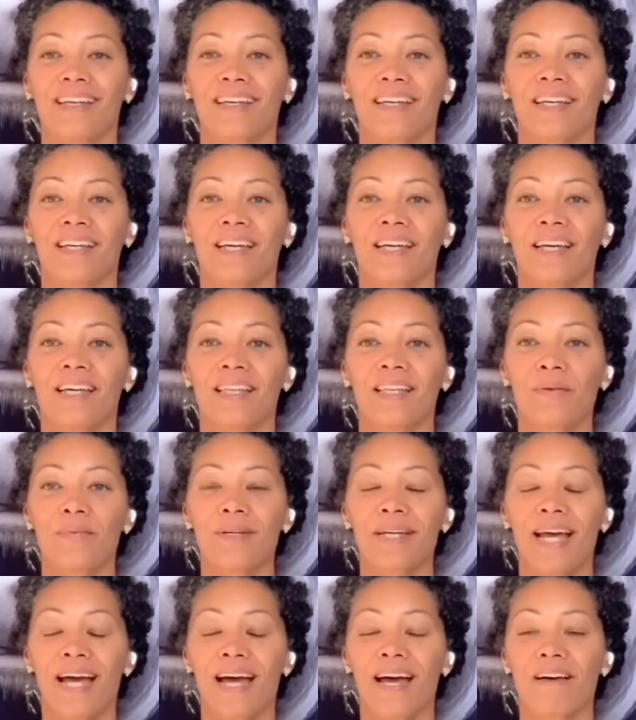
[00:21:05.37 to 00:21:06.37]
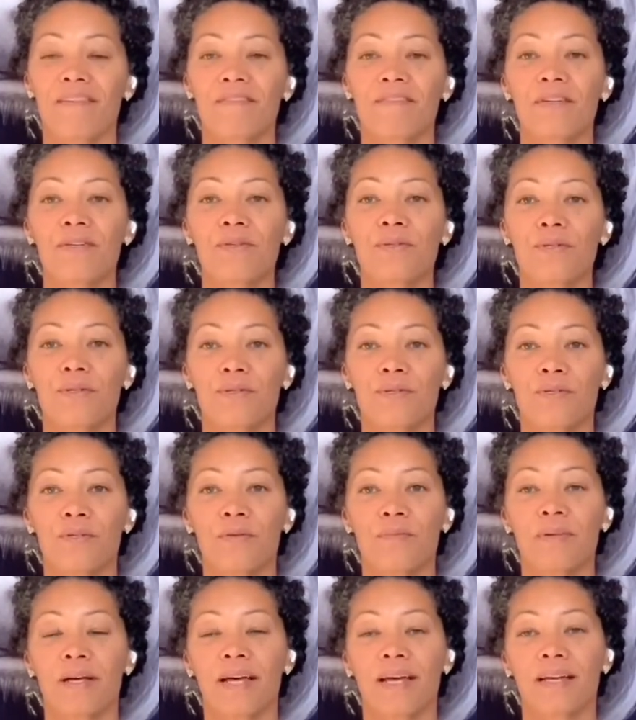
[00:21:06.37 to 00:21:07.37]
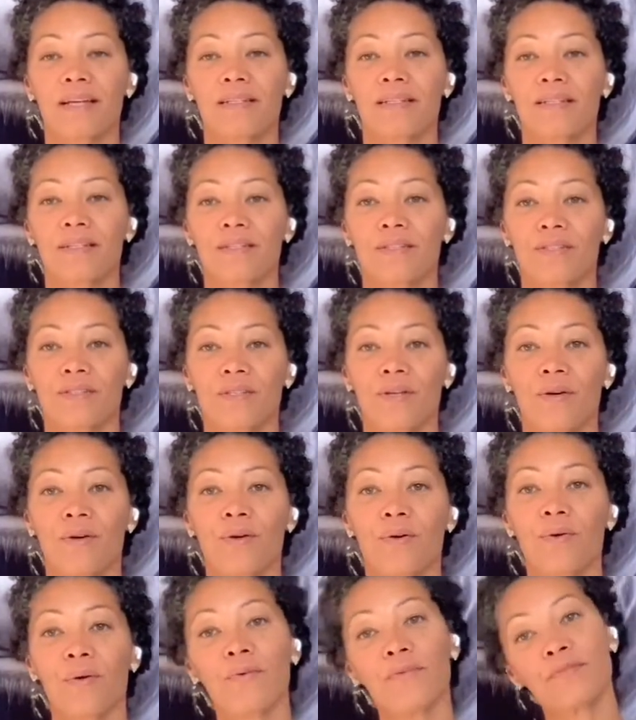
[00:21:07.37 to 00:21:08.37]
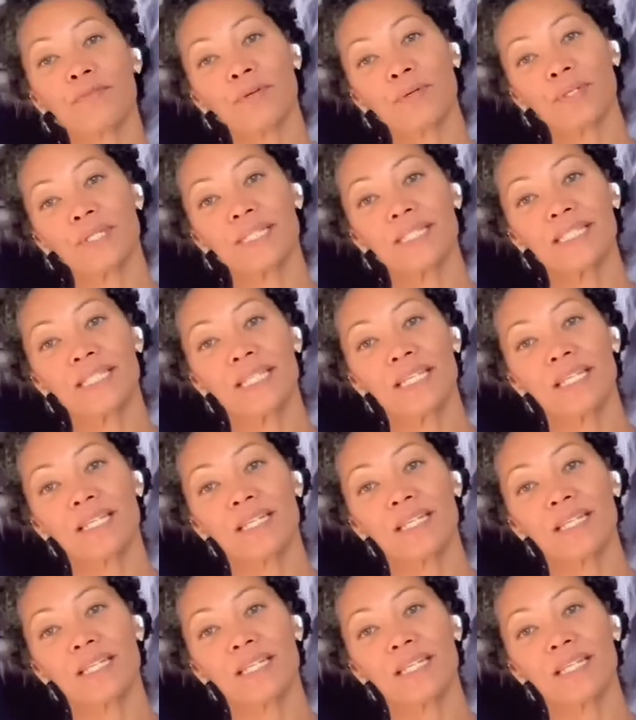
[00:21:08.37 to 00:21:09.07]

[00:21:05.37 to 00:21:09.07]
And then we have the neutral mind. So focusing